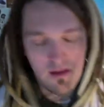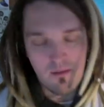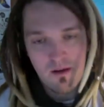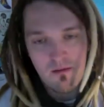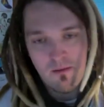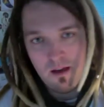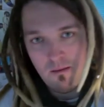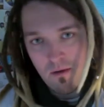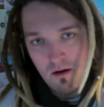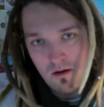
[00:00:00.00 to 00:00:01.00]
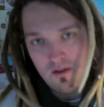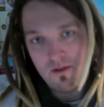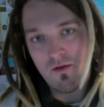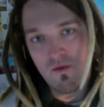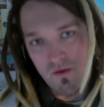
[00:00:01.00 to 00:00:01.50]
Hit me on my inbox
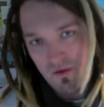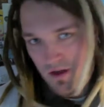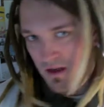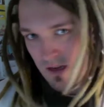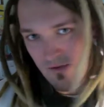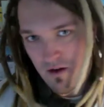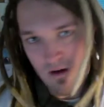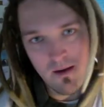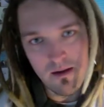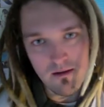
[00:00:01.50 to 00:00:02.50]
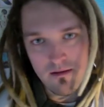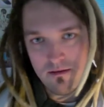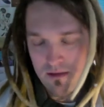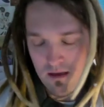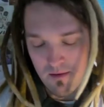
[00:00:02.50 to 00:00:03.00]
or just leave a comment.
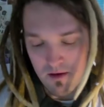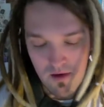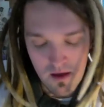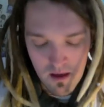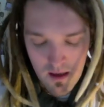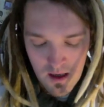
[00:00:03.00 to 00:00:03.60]
That would be great.